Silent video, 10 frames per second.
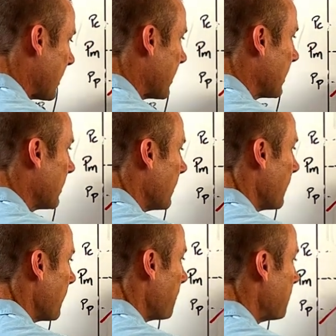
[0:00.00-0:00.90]
A,
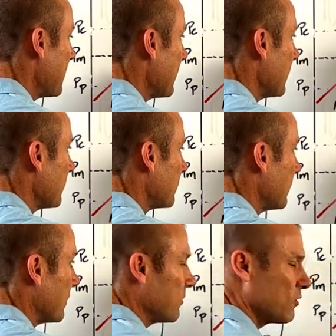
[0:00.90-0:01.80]
B,
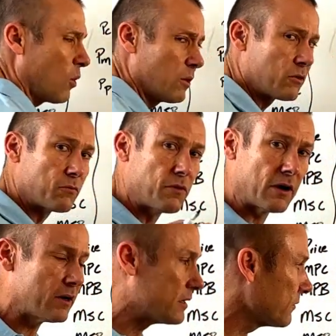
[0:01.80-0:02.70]
C. This is always
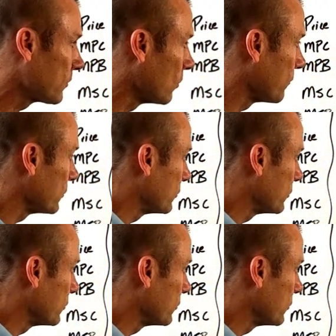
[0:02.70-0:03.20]
very difficult for